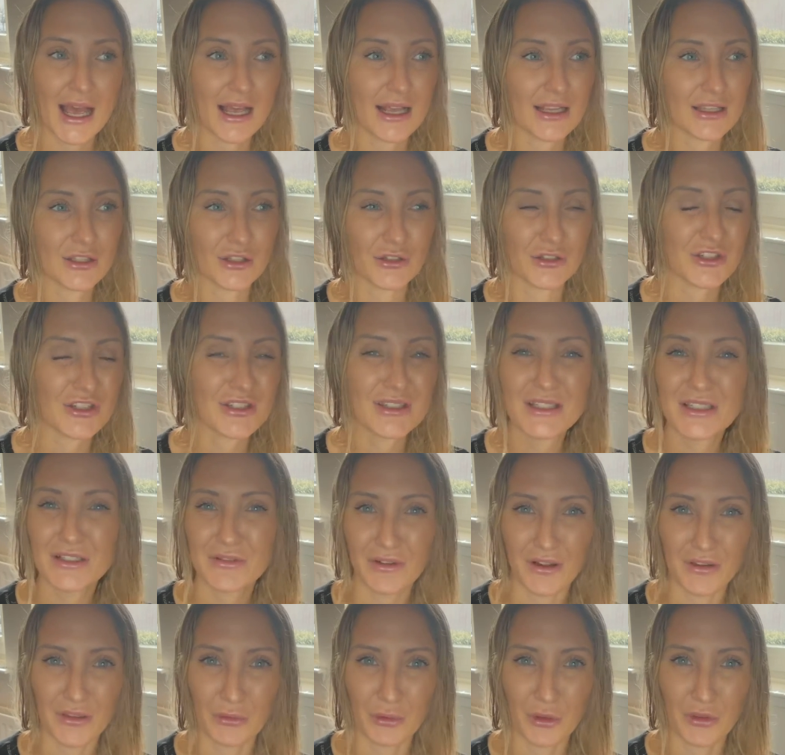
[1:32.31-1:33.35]
So you just need to
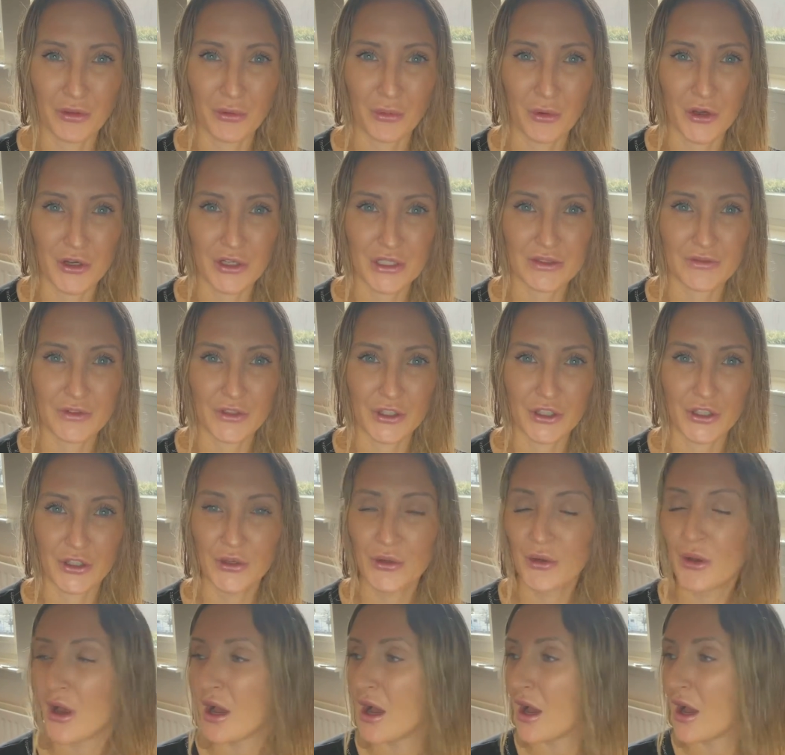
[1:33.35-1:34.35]
find the one that works for you.